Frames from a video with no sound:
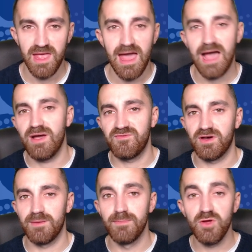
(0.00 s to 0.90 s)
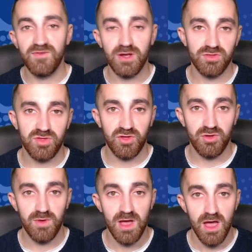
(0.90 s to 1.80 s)
However, moving on
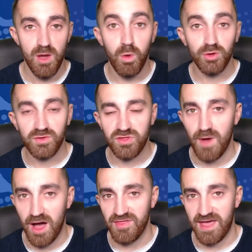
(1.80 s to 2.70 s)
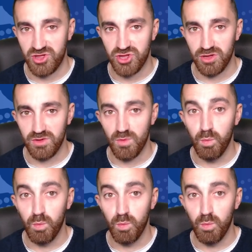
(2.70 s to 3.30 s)
to one or two other issues,